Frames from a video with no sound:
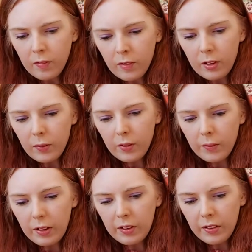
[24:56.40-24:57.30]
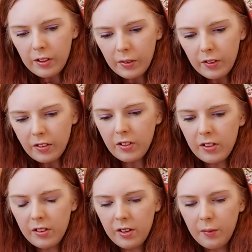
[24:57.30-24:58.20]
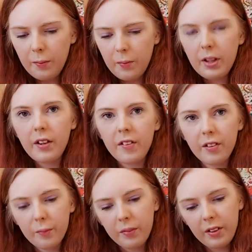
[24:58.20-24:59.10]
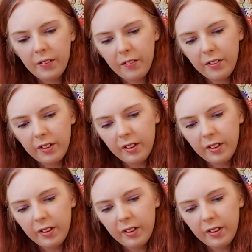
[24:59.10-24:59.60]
Now what I'm going to do is just make some different